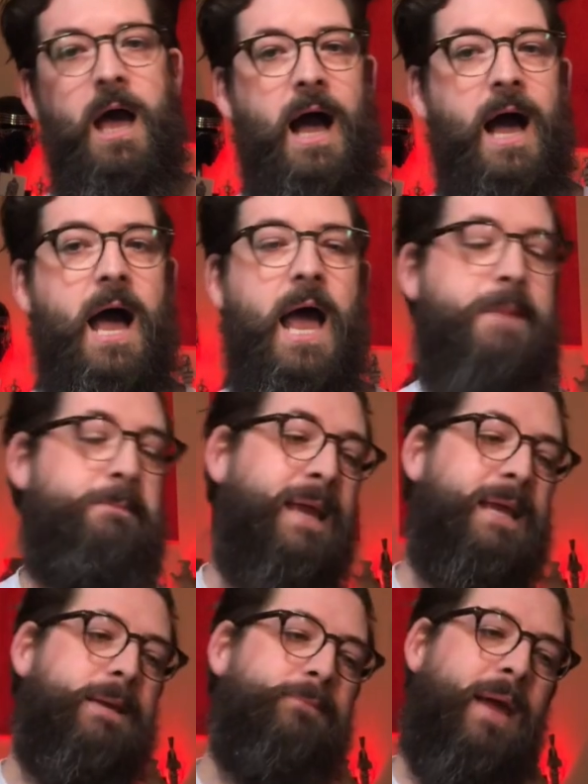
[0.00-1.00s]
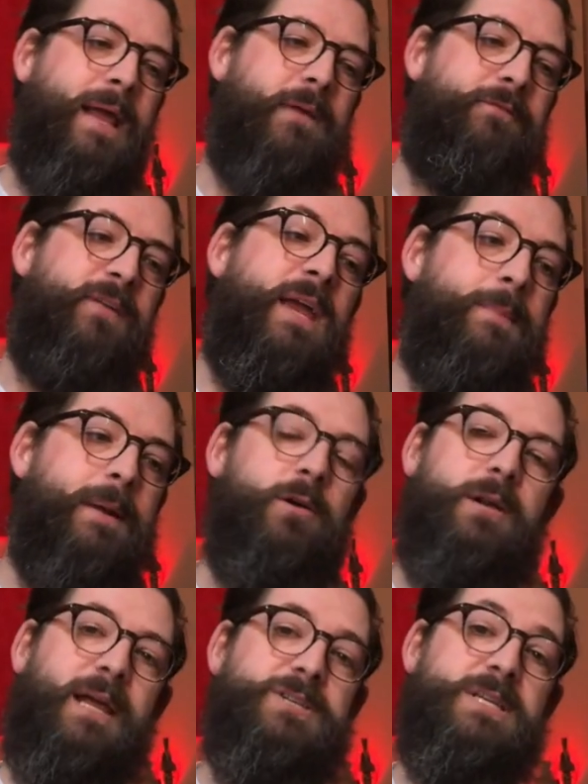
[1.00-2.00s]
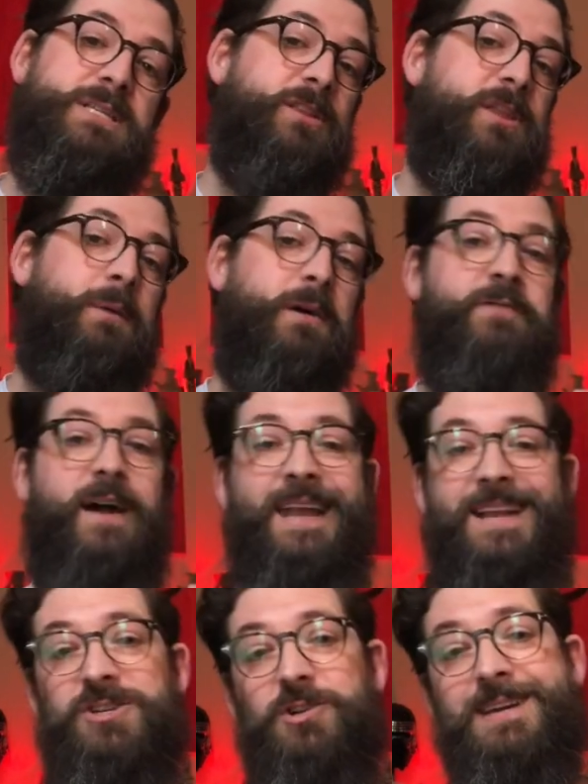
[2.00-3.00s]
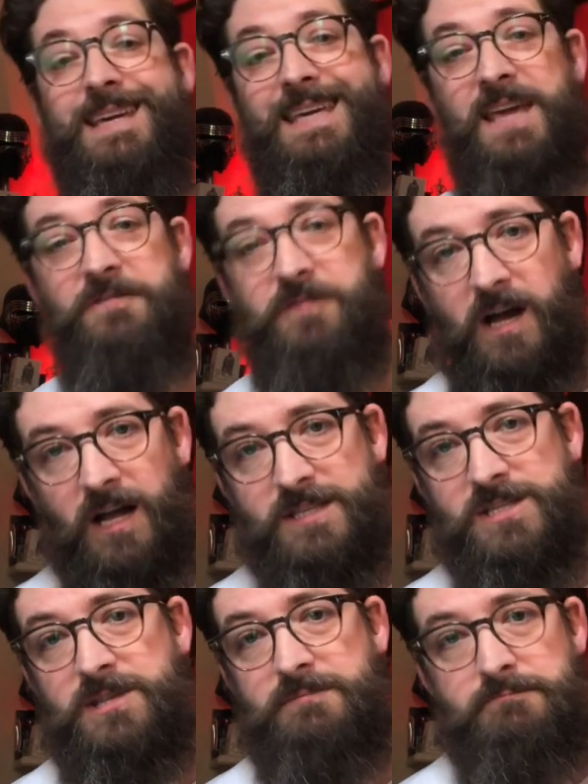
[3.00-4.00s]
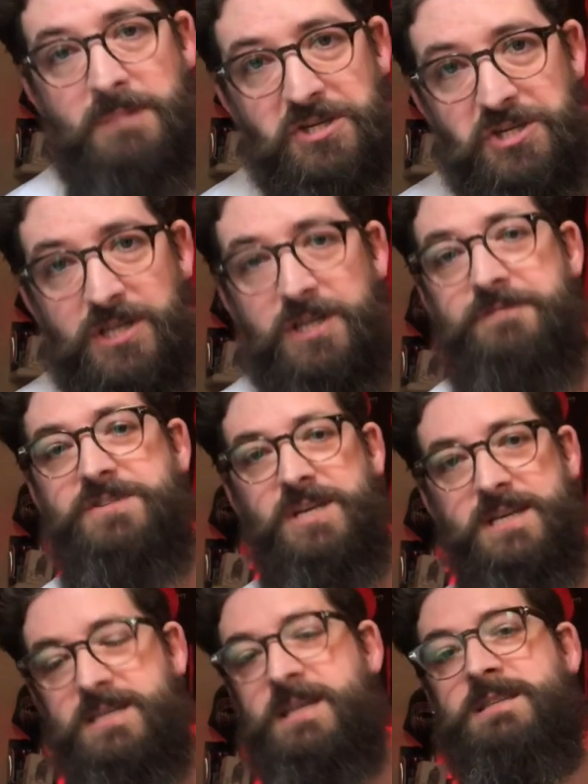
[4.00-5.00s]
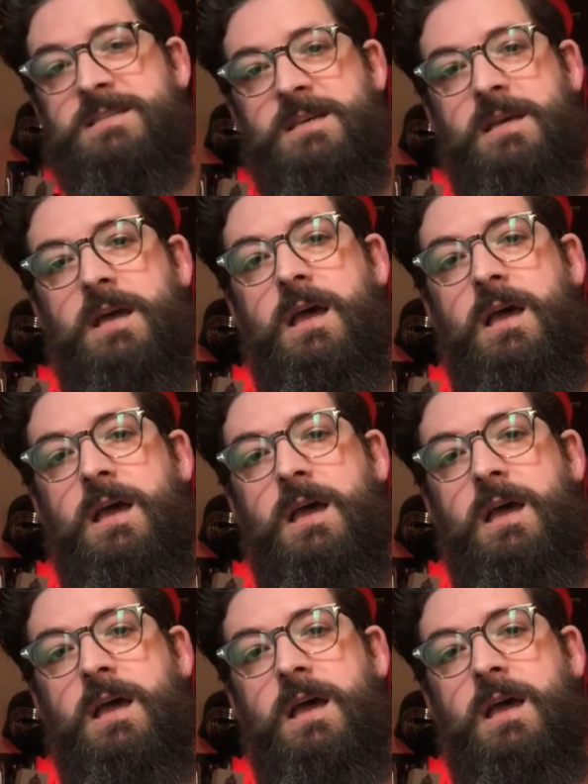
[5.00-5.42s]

It may make Phoebe look like she's nothing but a financial giver to the mission of Jesus,